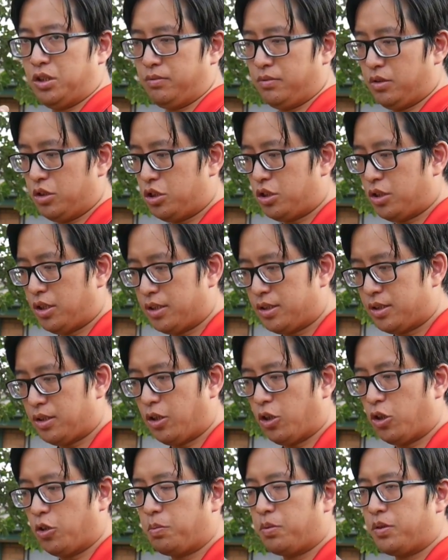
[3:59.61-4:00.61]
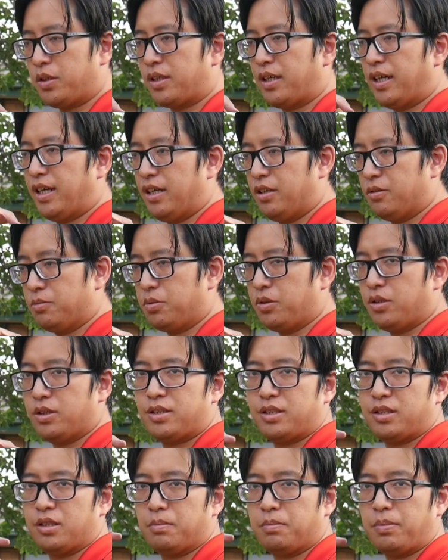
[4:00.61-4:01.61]
of the chest opening
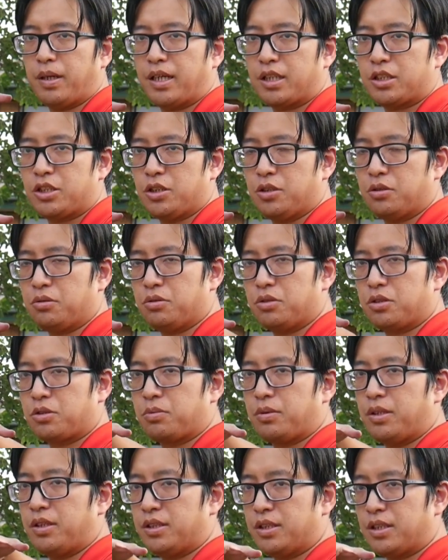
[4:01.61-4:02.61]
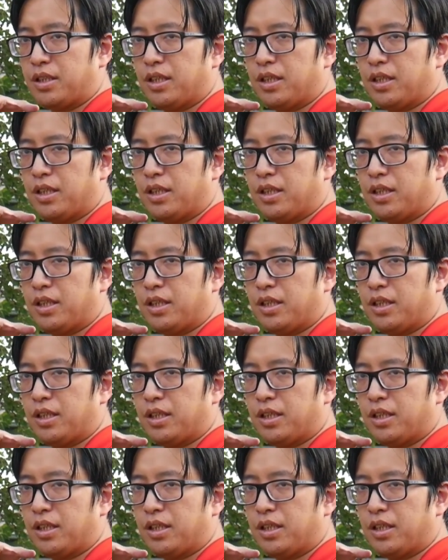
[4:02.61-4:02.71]
outwards and the back shoulder squeezing